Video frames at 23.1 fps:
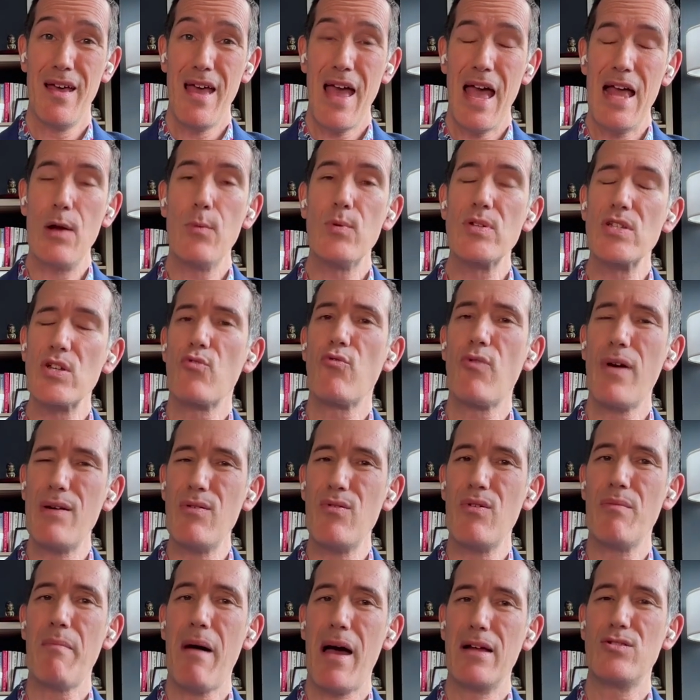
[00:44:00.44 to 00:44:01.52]
And it was a great
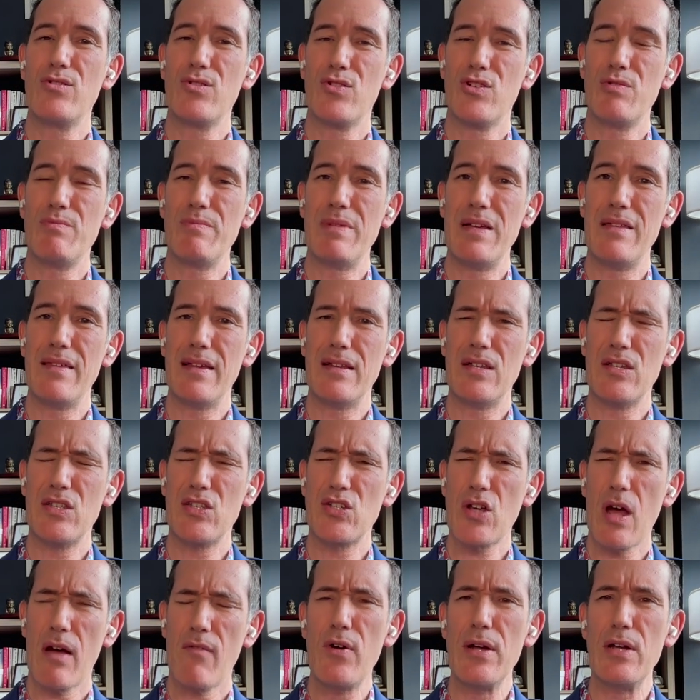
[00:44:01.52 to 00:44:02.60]
reminder to me that
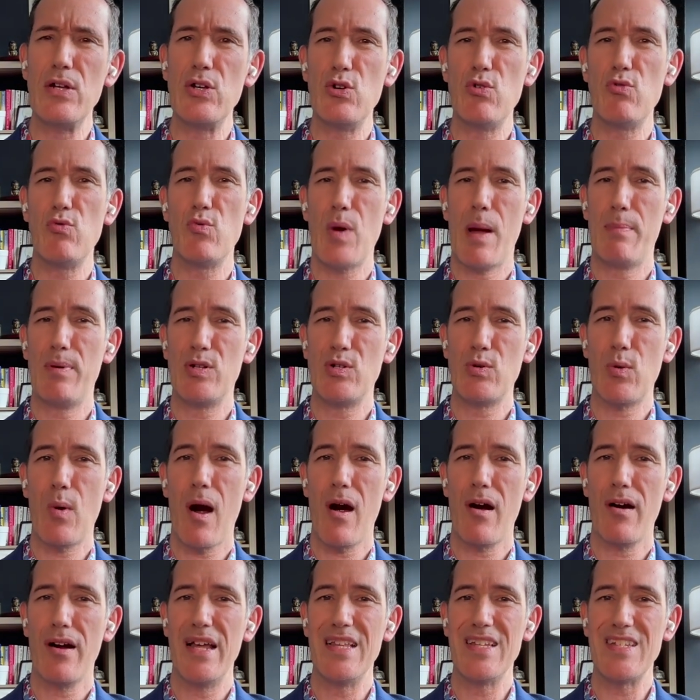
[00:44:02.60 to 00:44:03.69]
discovering new
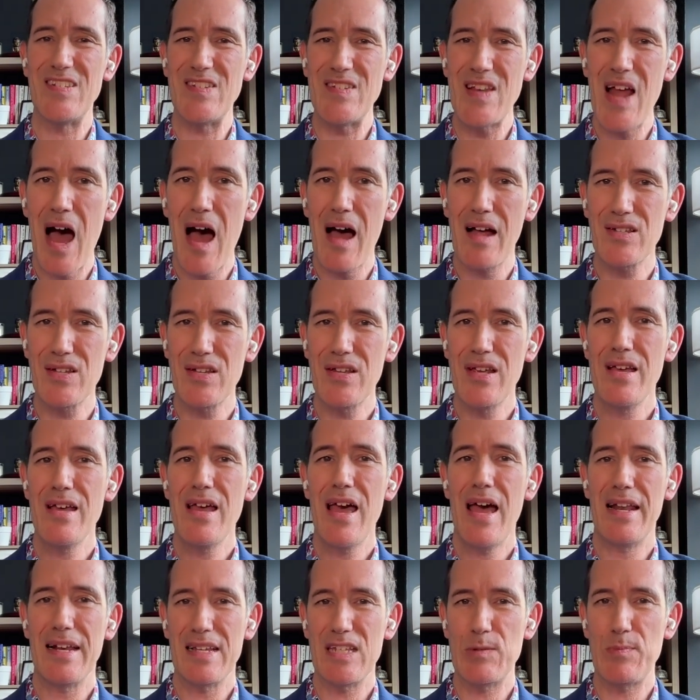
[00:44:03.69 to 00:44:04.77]
repertoire is not
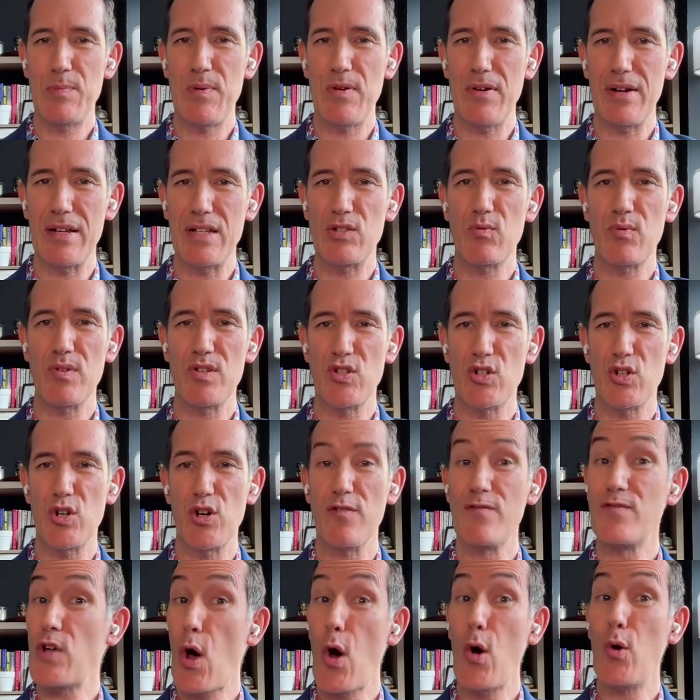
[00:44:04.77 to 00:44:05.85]
an experience
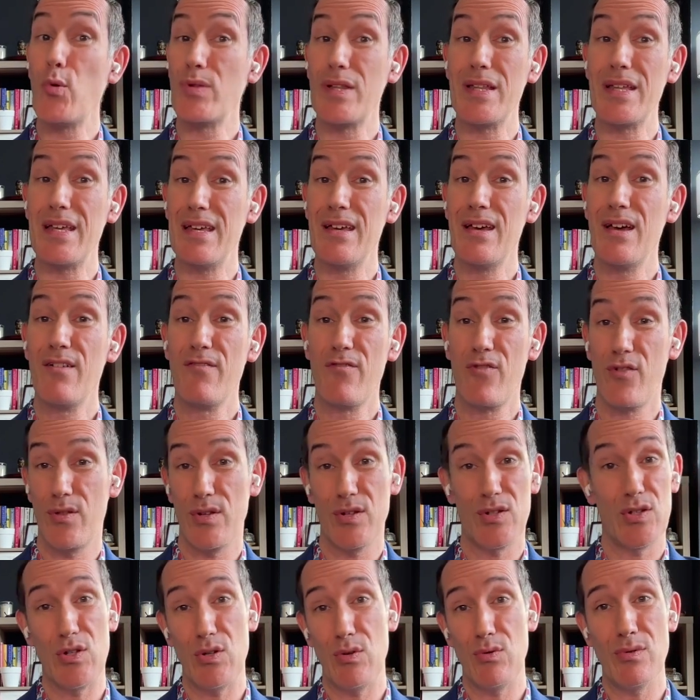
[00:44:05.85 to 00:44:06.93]
reserved only for the
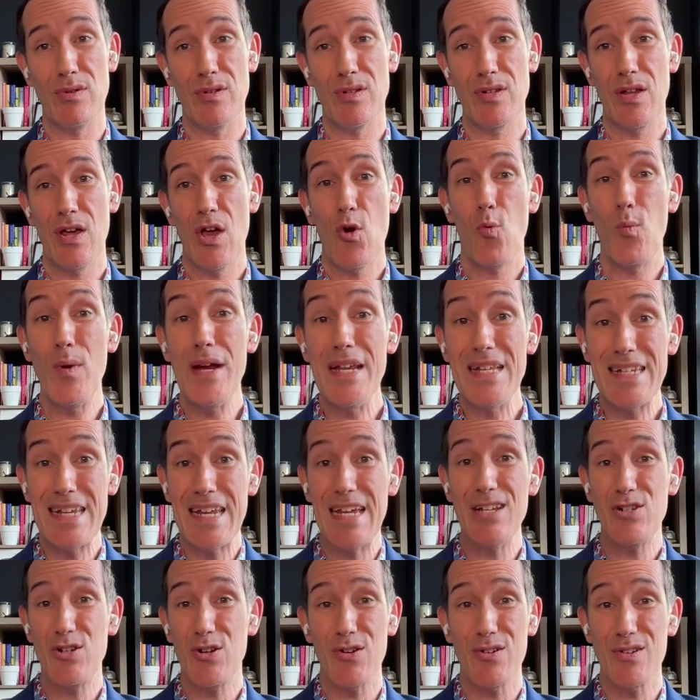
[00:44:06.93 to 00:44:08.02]
student. We
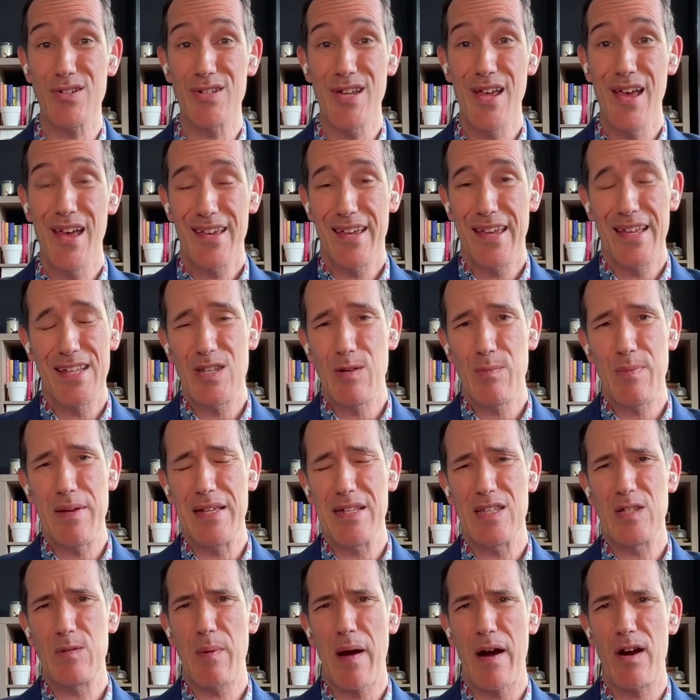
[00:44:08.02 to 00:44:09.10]
teachers get to be
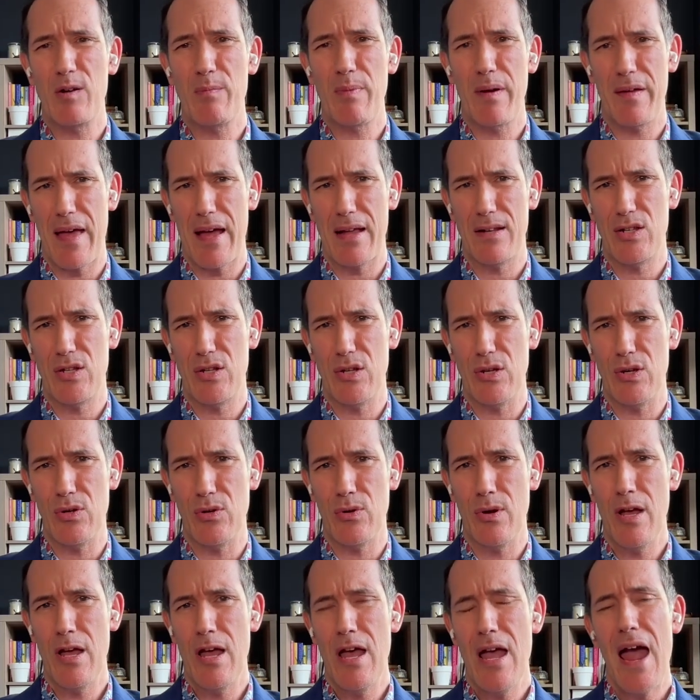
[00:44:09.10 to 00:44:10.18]
inspired by that
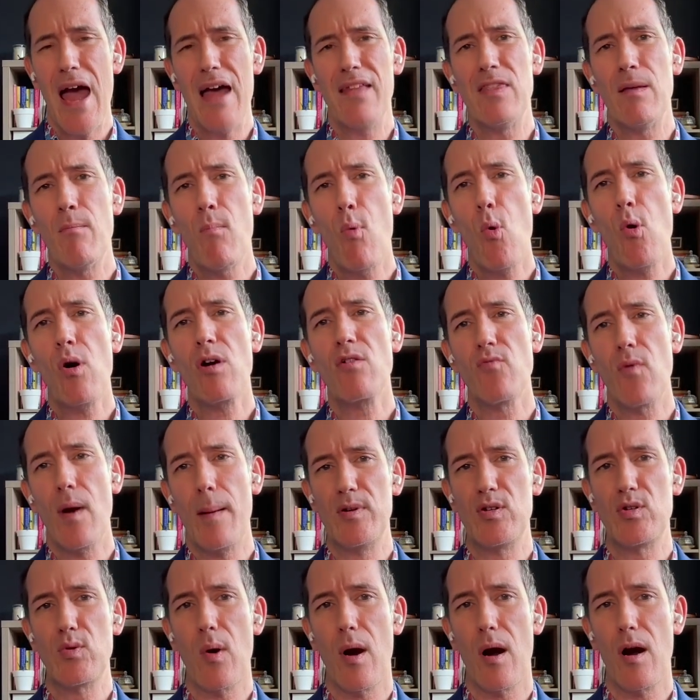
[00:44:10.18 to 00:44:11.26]
too. And the more
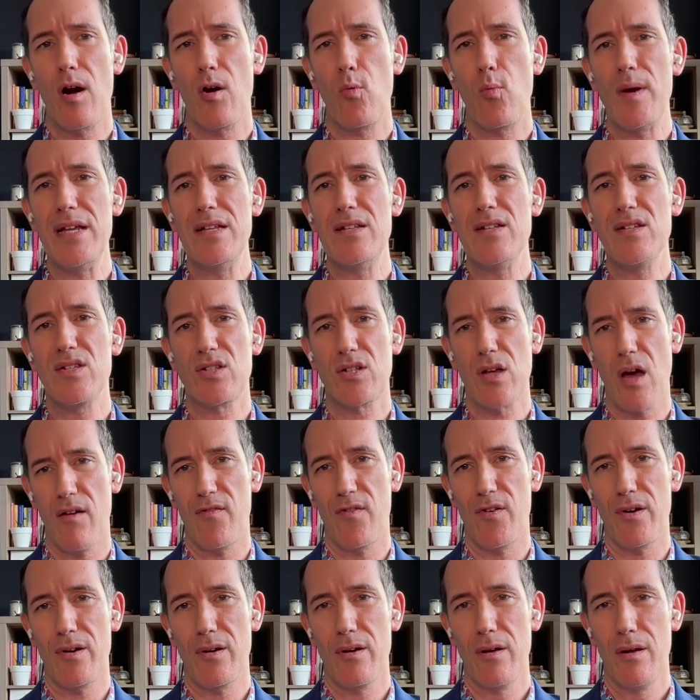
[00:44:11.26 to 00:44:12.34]
repertoire we
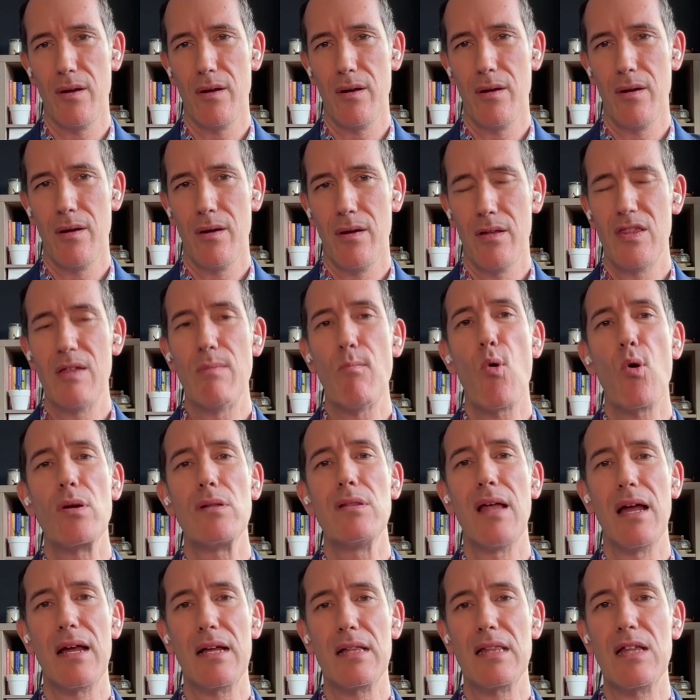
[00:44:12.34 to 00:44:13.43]
discover, the more
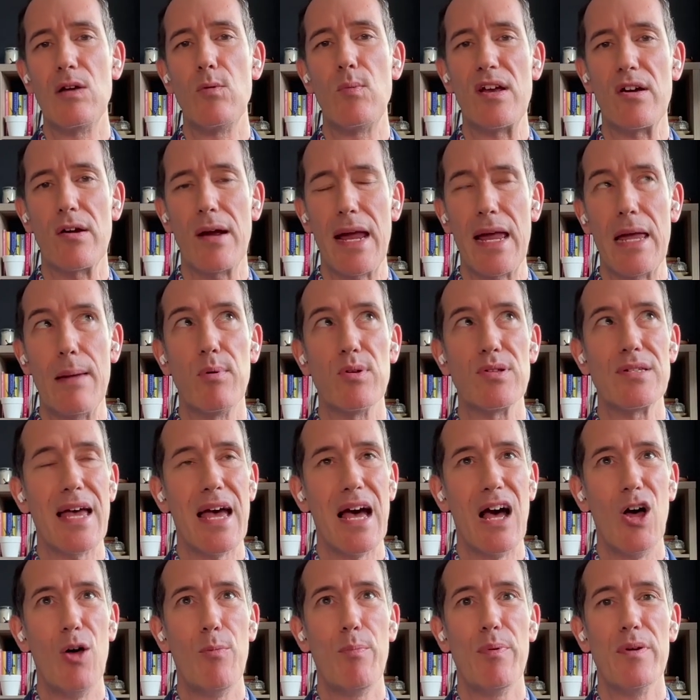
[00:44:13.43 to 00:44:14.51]
likely we are able to
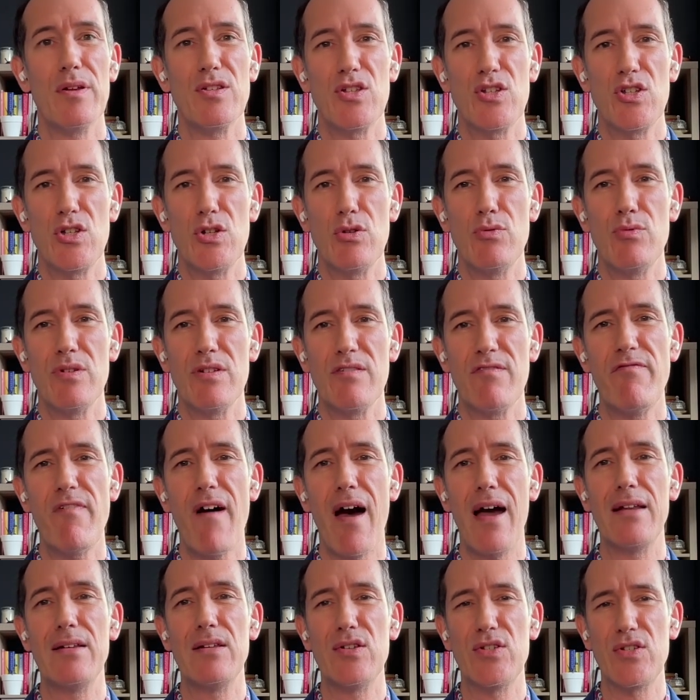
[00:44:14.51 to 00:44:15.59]
help a student
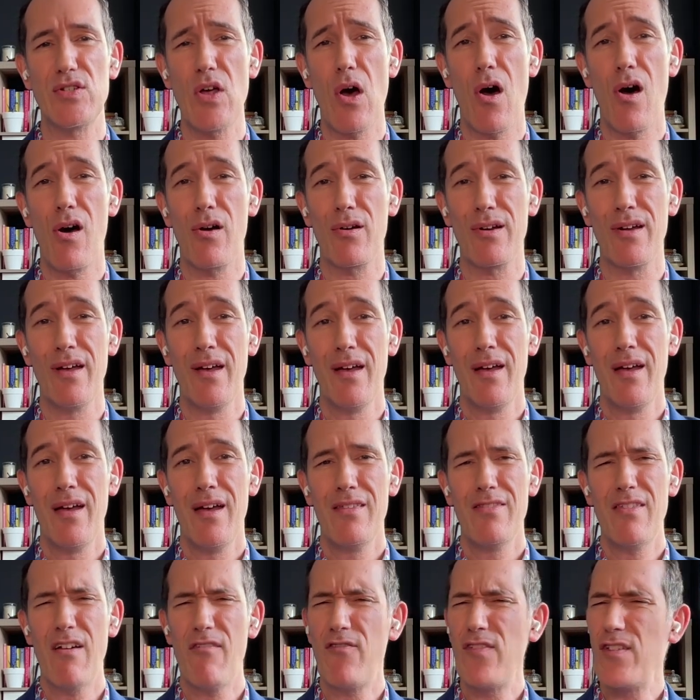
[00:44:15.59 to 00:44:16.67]
find a song
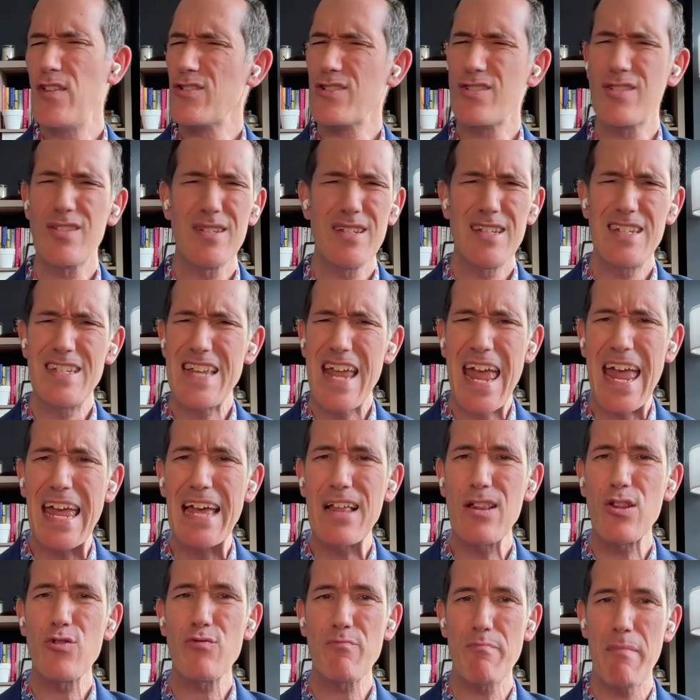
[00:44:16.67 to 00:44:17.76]
that feels
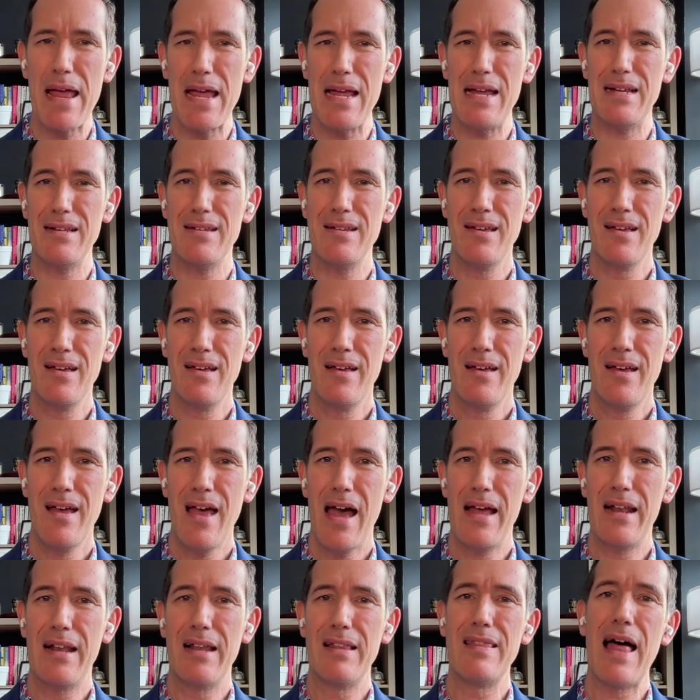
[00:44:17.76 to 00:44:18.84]
tailor-made
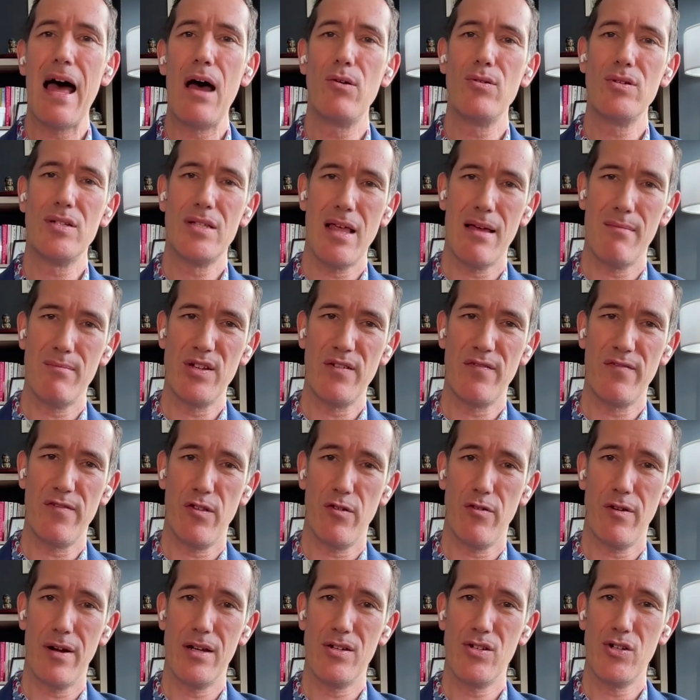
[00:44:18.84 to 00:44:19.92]
and allows them to
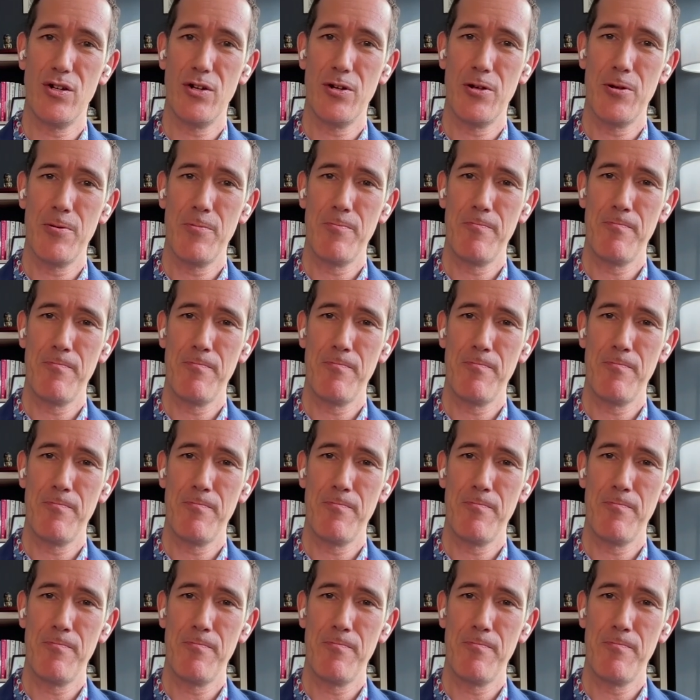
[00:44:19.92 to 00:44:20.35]
flourish.